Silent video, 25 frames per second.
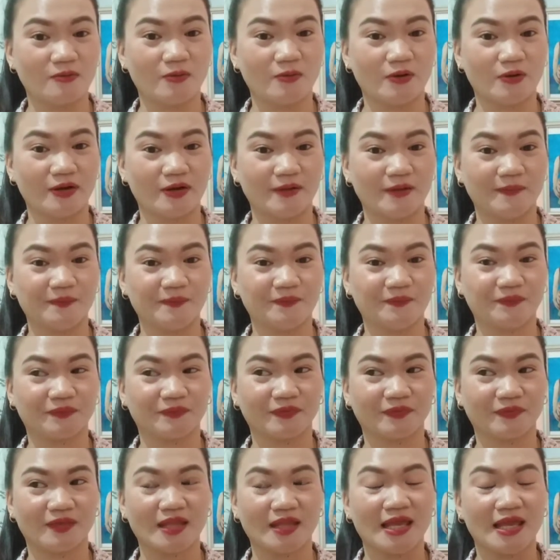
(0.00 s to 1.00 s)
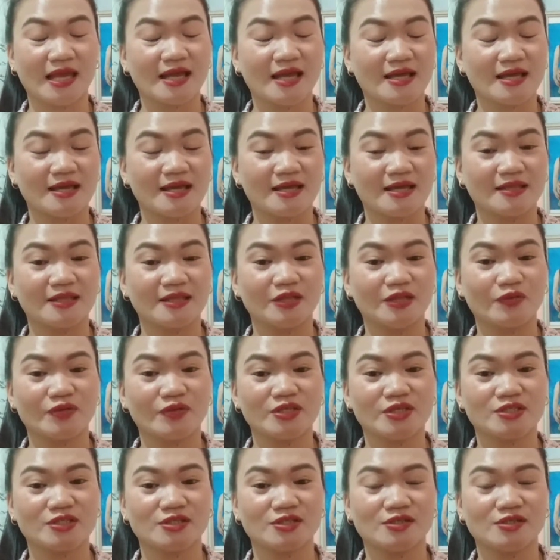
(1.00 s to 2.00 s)
Or that
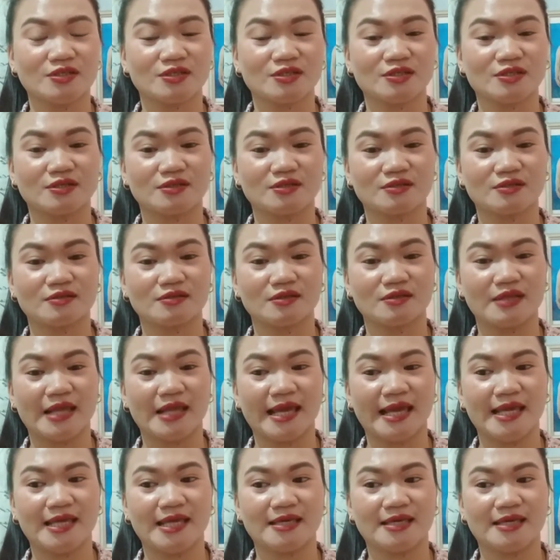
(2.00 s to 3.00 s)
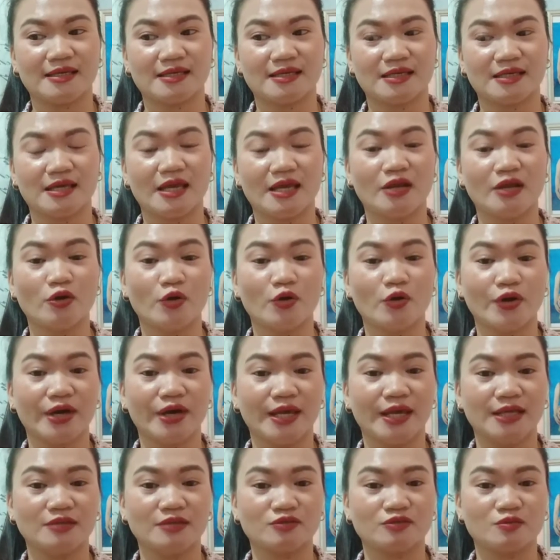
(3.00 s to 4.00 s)
question's like
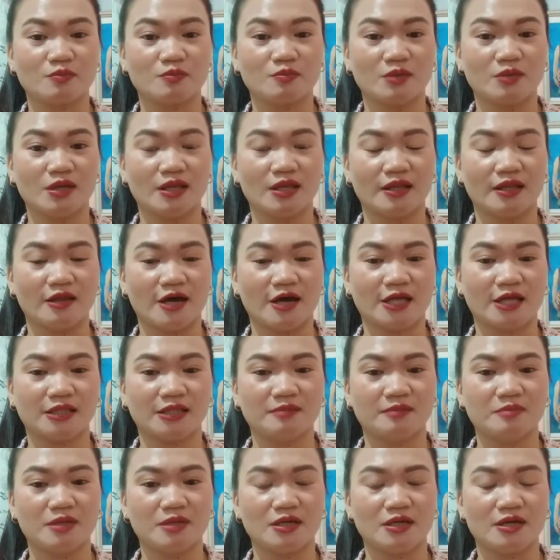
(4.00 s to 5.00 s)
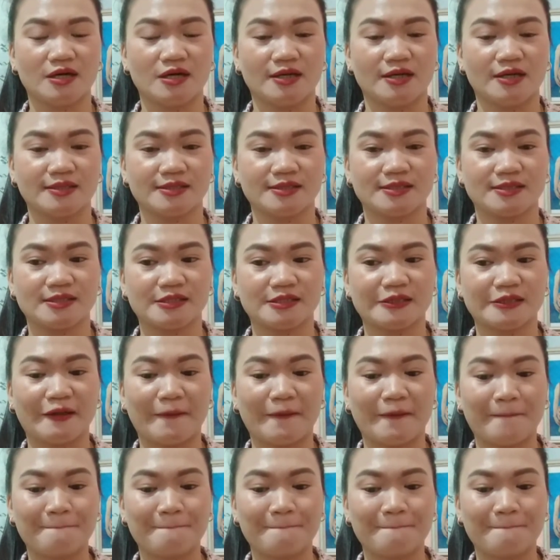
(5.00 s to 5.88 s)
annoying to me a lot because